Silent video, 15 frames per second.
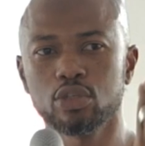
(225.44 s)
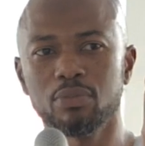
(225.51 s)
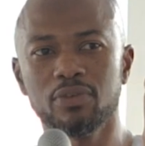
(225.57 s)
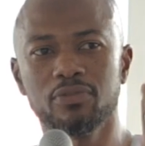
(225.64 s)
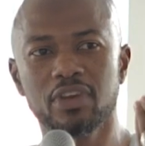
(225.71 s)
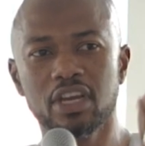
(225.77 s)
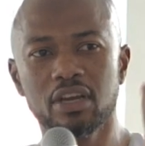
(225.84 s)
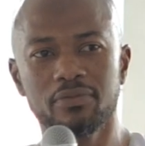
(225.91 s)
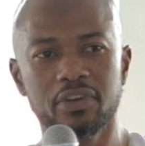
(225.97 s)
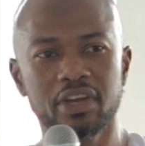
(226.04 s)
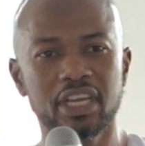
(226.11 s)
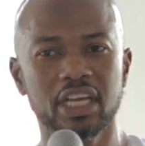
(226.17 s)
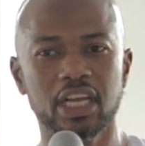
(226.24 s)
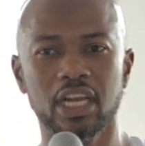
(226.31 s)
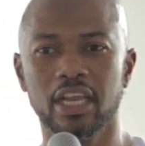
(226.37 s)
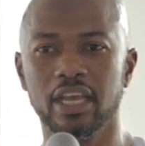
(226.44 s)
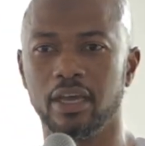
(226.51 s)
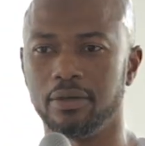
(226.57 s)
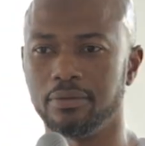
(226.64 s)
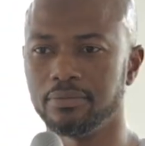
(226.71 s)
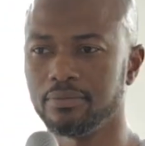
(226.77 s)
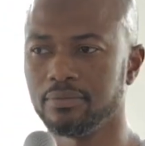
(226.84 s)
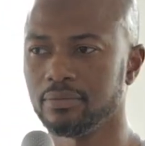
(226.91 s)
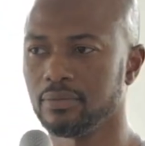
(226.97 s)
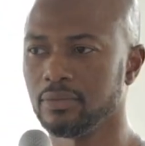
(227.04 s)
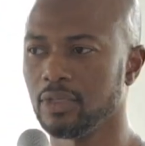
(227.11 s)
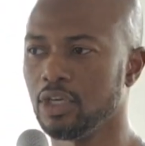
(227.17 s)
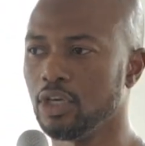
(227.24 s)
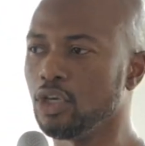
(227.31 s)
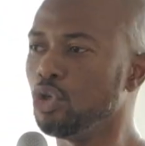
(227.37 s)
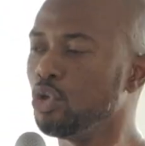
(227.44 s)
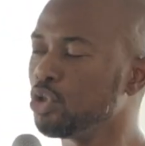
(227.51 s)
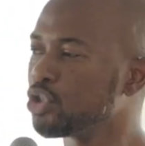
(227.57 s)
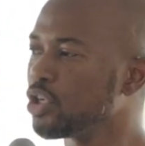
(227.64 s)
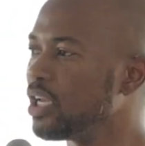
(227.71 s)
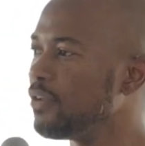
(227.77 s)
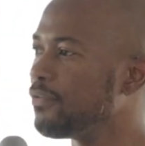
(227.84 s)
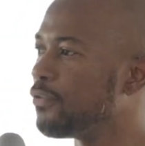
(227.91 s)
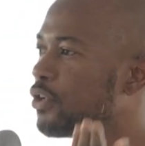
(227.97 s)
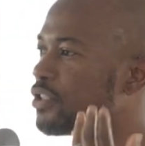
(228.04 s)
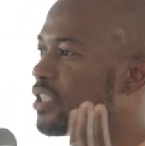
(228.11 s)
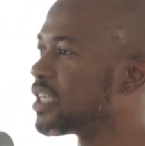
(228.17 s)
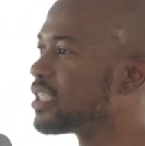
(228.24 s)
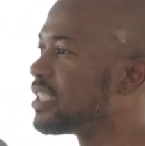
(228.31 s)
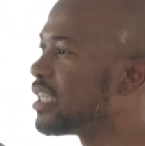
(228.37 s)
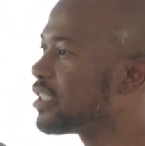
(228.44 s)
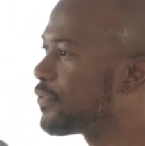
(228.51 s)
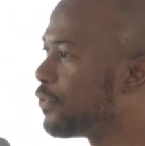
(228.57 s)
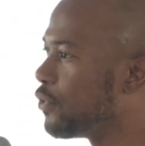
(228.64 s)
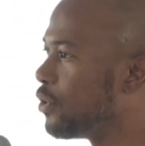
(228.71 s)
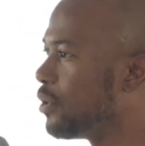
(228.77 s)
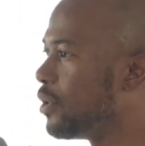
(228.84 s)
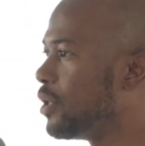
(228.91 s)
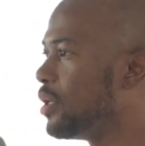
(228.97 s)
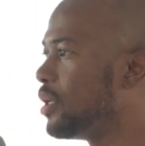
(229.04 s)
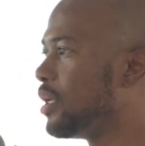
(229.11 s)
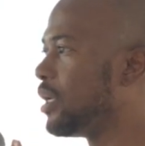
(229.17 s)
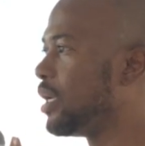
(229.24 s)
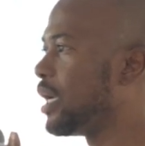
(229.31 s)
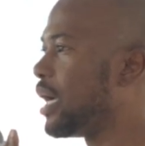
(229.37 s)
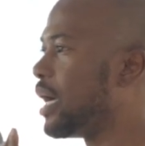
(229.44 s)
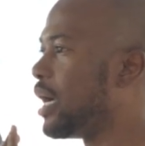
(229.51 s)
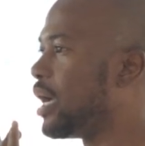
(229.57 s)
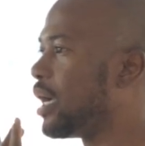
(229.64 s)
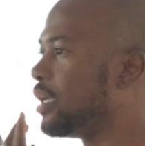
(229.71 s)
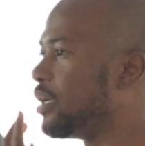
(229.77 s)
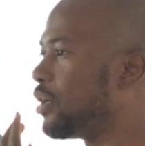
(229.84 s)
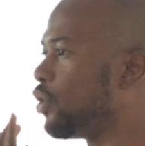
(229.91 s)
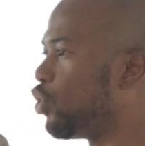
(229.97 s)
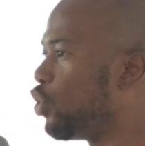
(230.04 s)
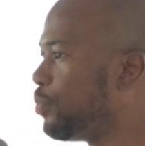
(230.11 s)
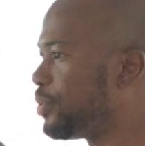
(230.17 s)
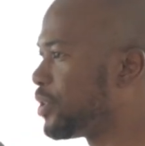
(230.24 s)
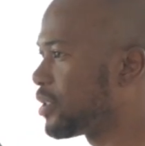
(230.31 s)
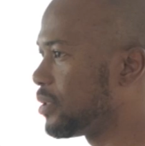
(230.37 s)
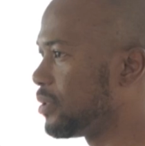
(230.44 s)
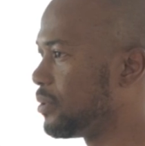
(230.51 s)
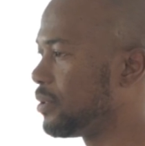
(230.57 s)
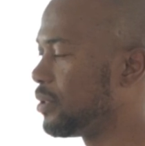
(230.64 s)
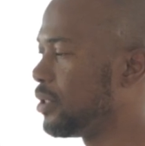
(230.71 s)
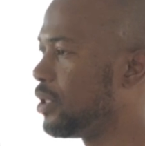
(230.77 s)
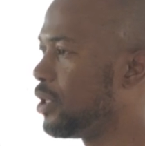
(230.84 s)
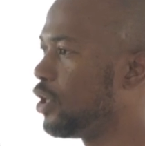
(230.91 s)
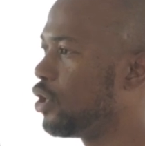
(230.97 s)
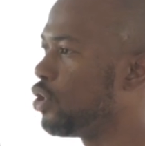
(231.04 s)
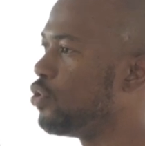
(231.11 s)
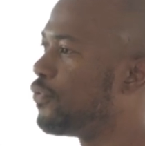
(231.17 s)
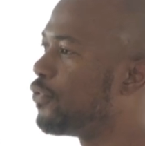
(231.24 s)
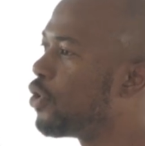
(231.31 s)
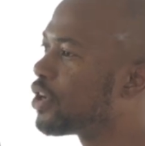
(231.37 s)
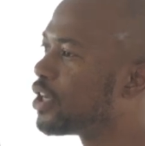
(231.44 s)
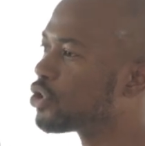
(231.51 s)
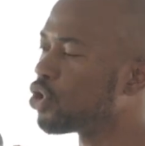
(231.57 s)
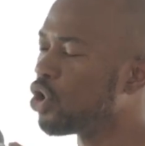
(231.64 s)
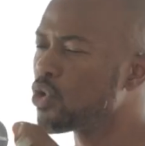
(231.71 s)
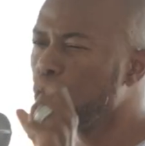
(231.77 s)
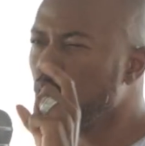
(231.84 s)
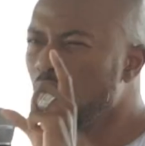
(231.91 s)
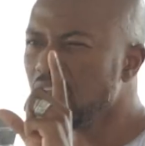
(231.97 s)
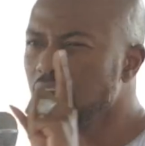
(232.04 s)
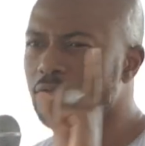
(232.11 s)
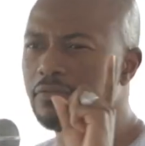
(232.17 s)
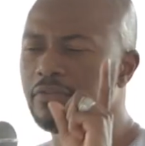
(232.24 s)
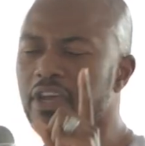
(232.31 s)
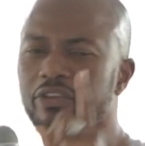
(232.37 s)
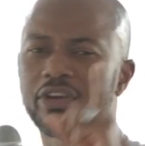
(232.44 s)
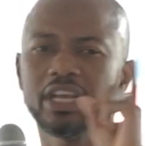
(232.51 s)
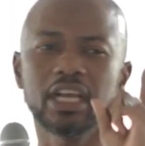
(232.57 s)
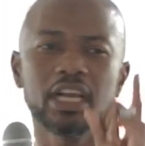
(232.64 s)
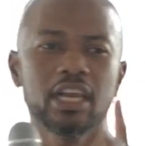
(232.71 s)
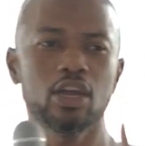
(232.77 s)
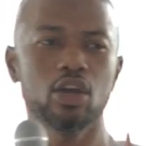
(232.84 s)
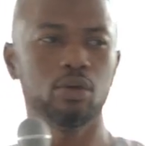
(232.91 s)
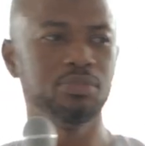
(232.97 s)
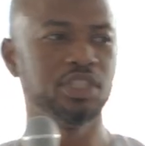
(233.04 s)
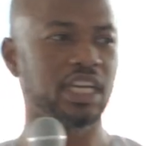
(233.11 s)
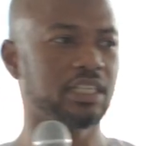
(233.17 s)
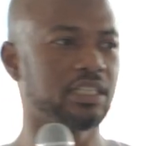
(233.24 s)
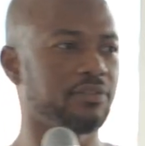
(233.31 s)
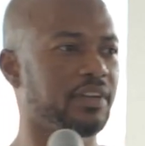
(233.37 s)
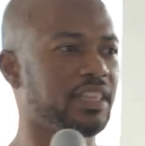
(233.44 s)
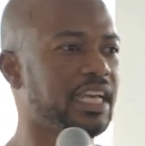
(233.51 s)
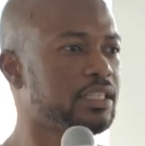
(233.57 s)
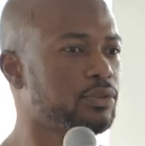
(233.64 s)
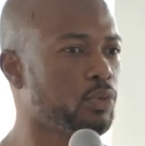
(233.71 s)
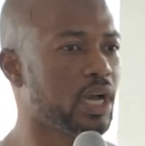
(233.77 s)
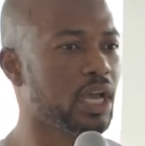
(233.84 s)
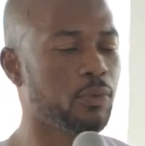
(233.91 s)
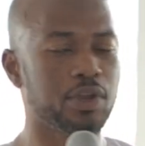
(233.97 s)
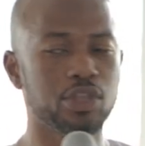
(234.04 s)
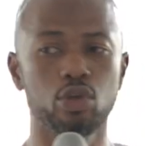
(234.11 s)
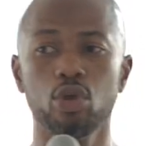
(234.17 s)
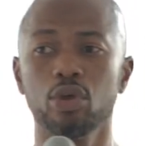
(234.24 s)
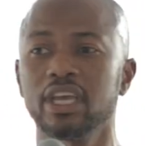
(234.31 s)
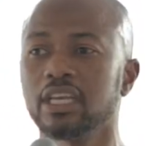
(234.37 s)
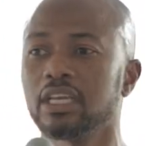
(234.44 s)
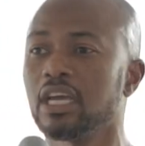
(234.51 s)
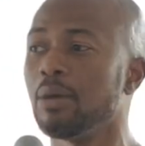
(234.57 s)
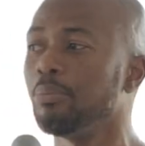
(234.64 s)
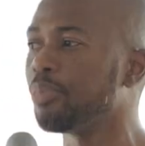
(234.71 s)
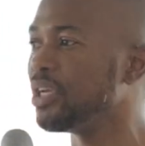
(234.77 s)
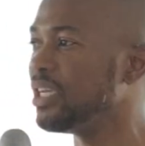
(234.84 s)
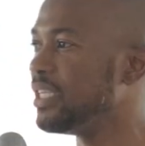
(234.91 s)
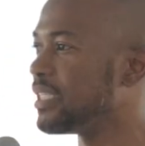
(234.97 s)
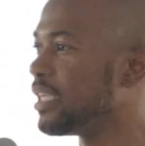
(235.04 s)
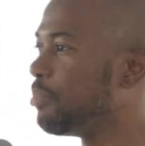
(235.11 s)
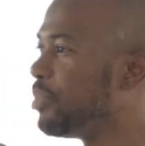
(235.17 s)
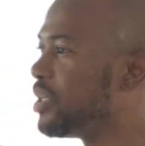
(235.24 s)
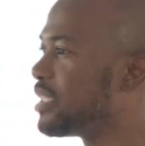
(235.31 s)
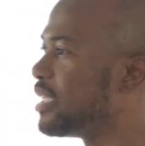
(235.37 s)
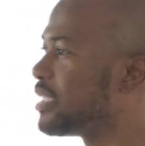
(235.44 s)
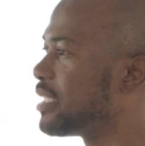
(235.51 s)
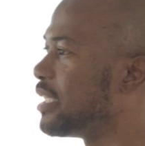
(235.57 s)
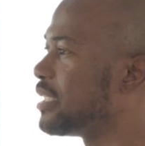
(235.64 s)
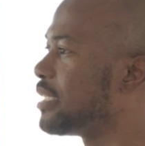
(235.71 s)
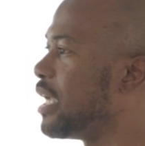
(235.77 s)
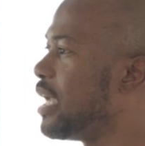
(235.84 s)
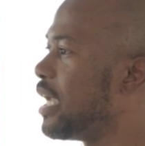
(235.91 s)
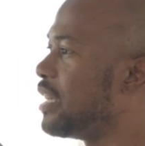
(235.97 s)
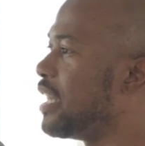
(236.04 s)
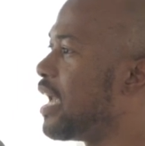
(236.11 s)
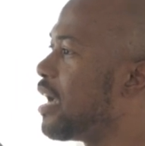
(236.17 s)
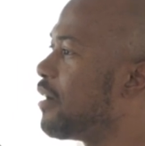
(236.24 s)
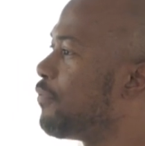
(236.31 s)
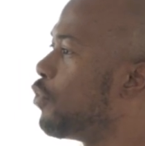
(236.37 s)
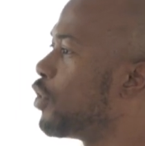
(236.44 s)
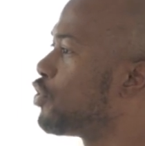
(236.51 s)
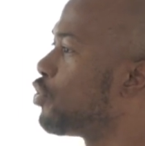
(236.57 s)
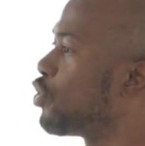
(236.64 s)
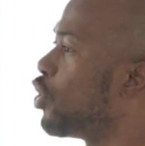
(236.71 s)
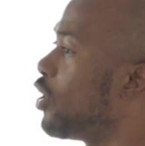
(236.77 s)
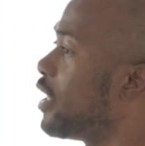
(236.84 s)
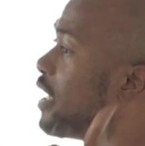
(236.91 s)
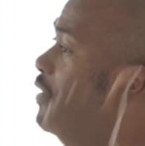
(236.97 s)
to be very, very clear. Usually for successful groups, you focus on one very clear objective. And that's why when you look at companies and businesses, they have what you call